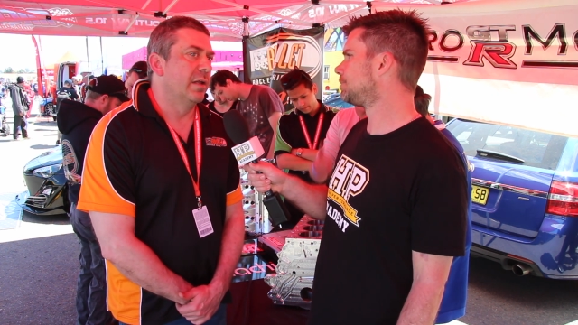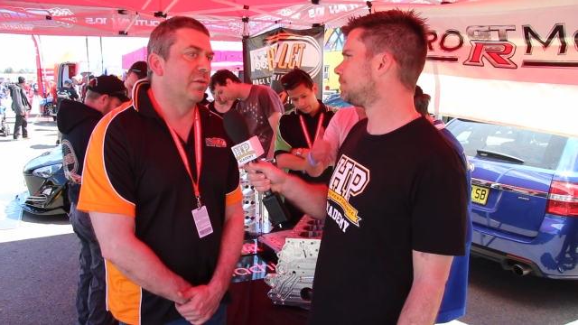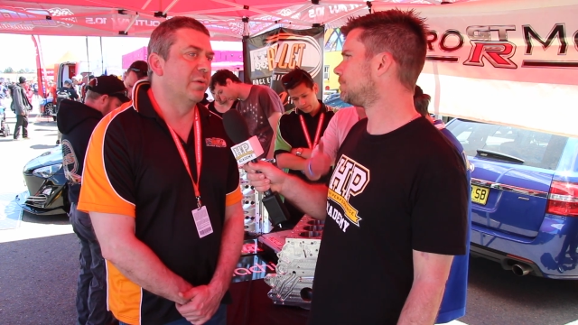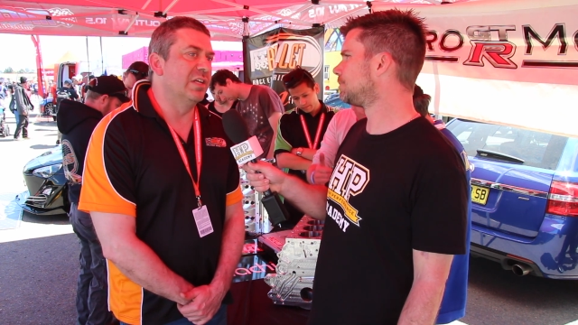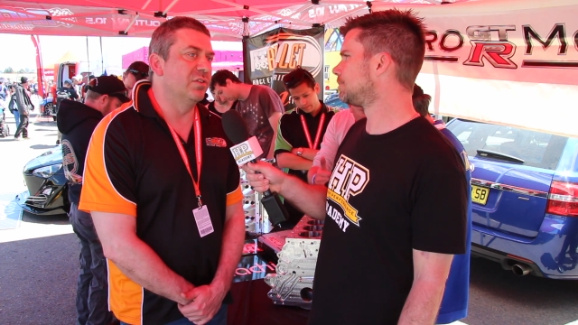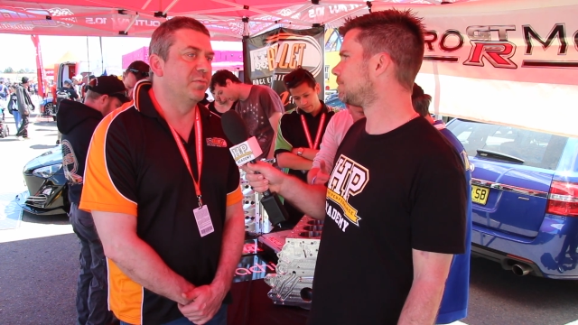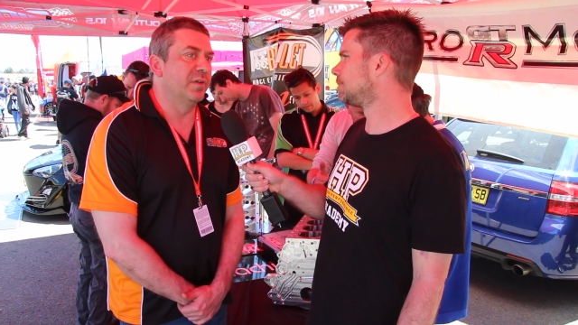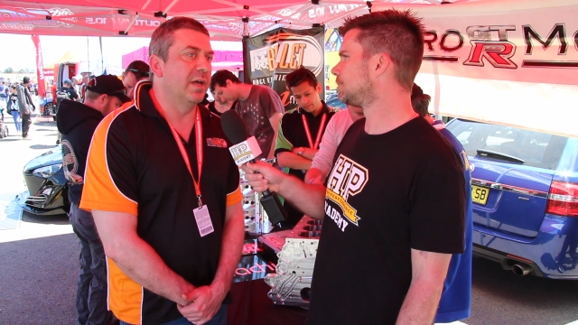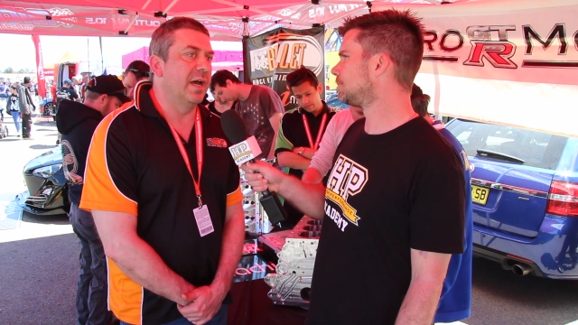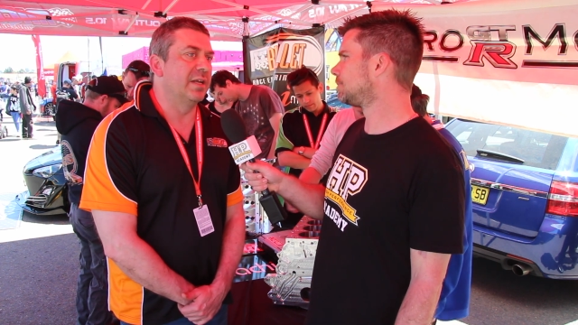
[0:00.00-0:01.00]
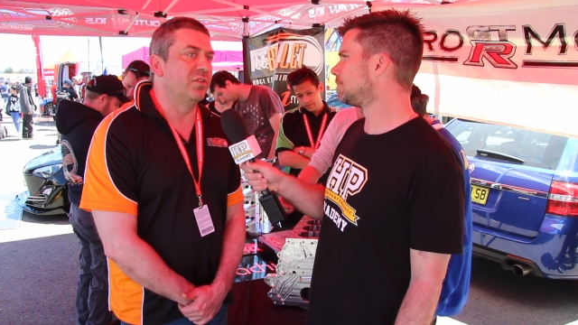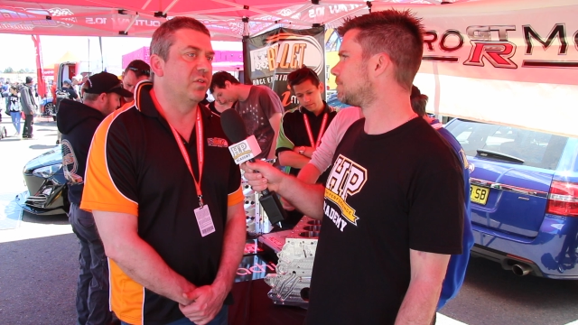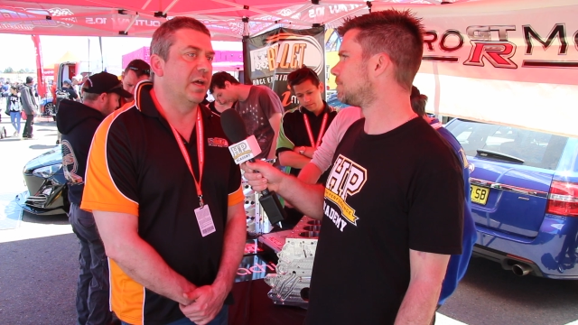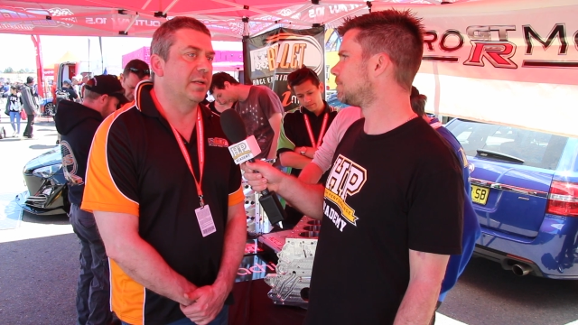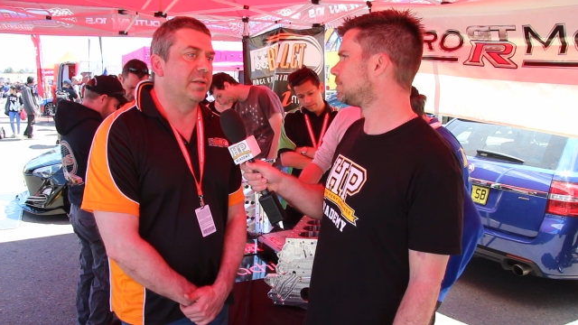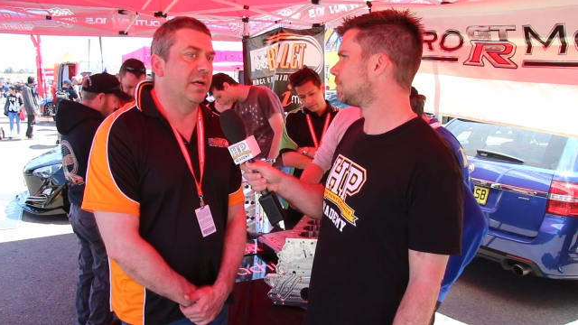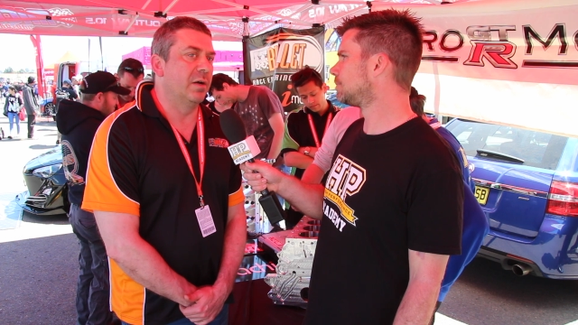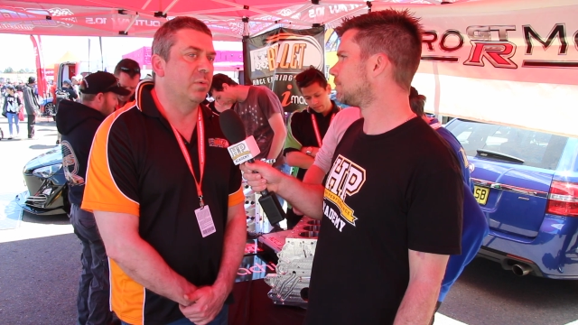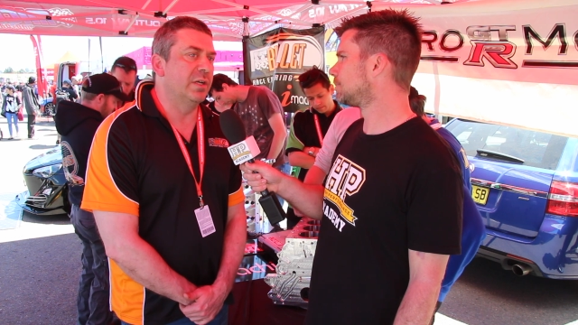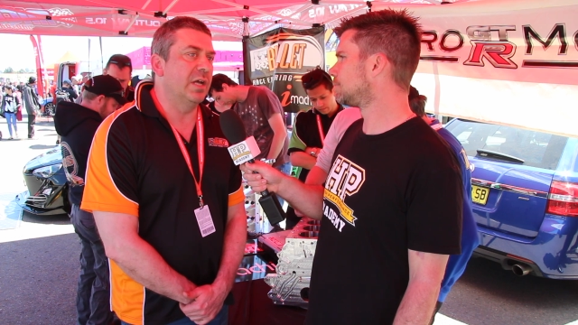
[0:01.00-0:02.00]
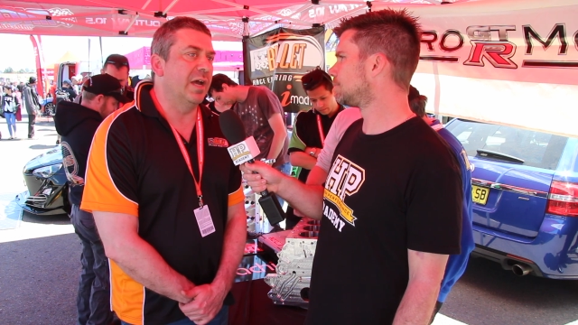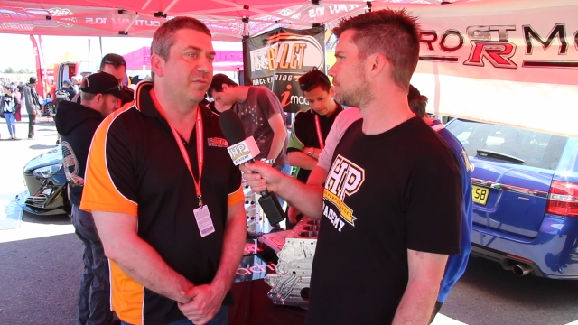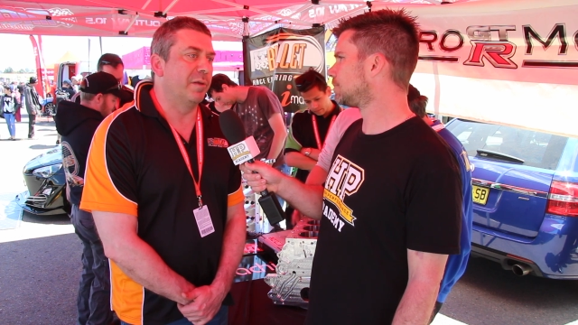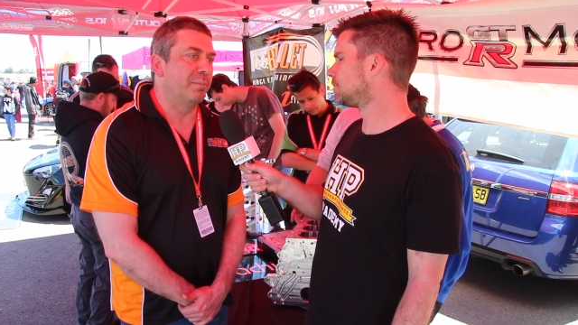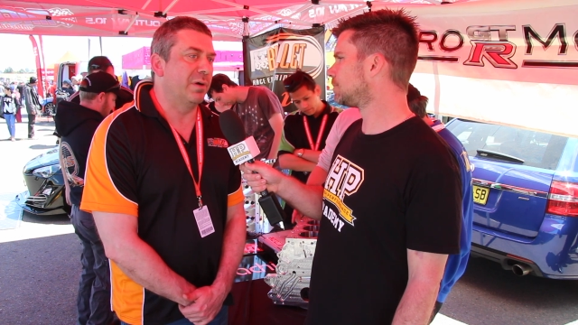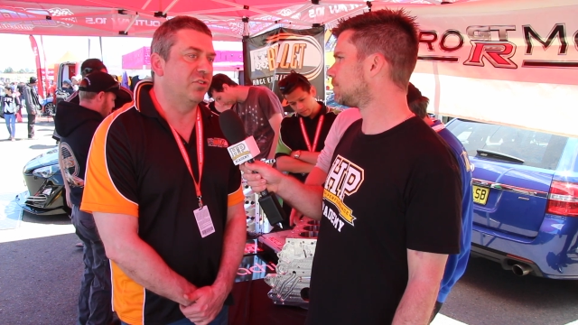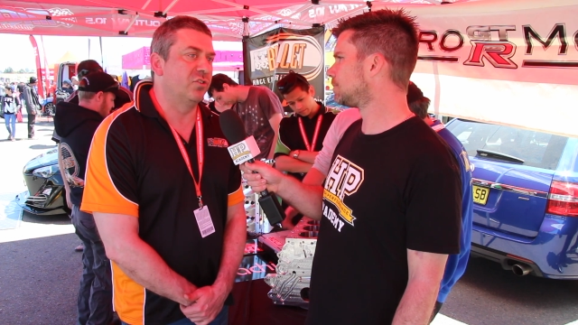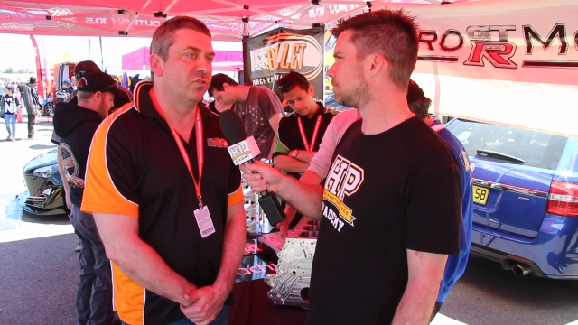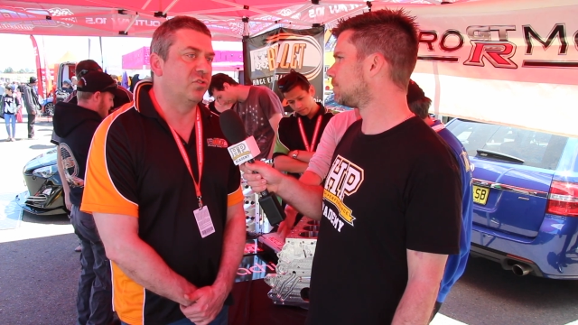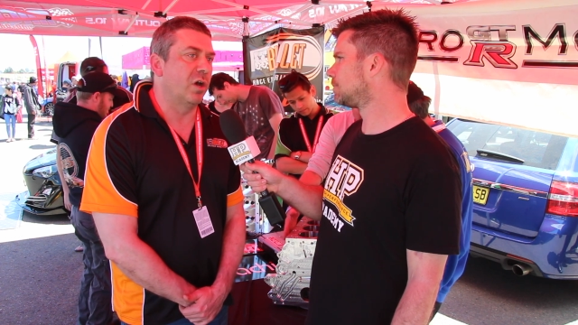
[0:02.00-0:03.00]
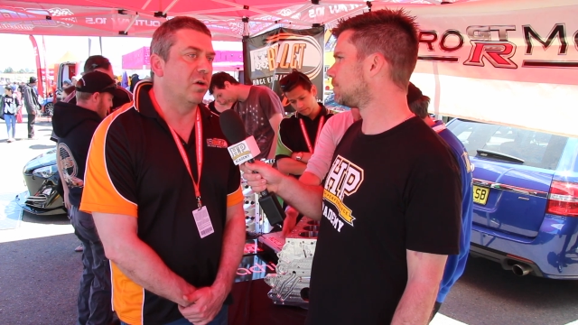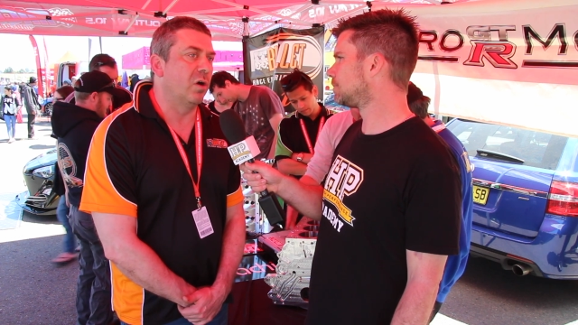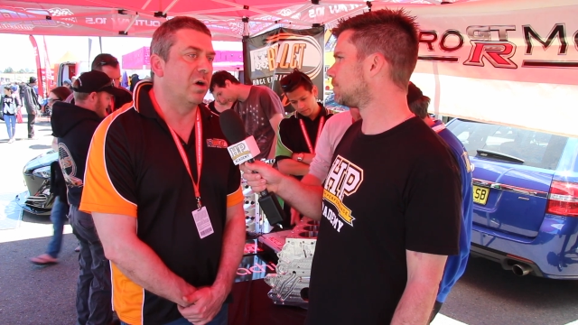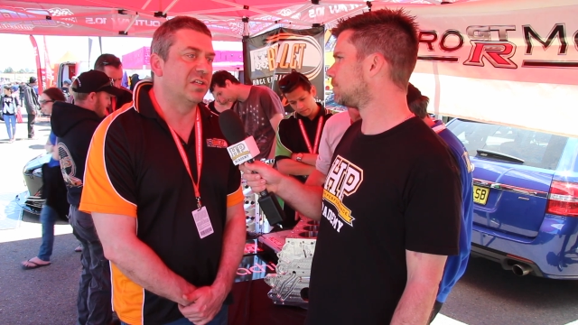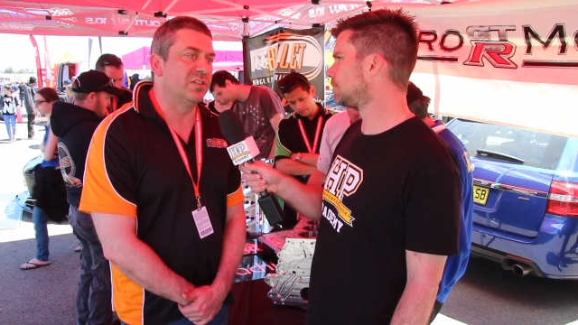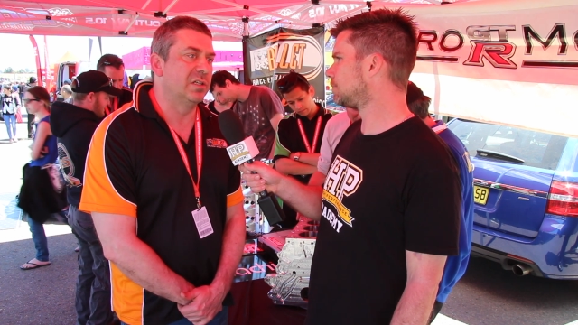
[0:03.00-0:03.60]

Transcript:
Speaker 1: the reason for that is that when you have the pressures so high,